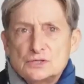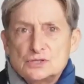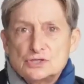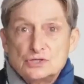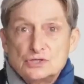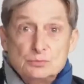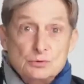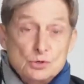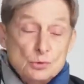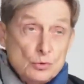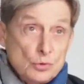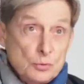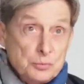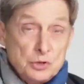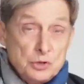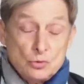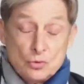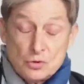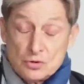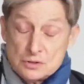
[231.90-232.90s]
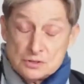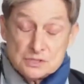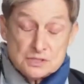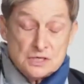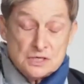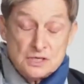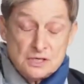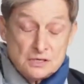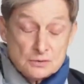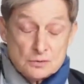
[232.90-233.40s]
highlight the
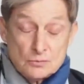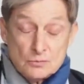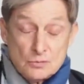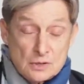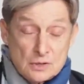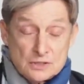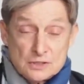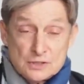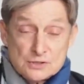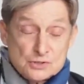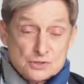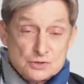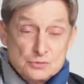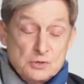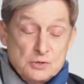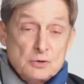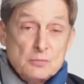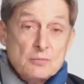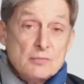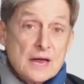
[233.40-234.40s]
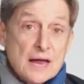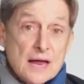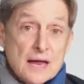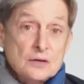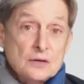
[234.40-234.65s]
absurdity of such gender roles,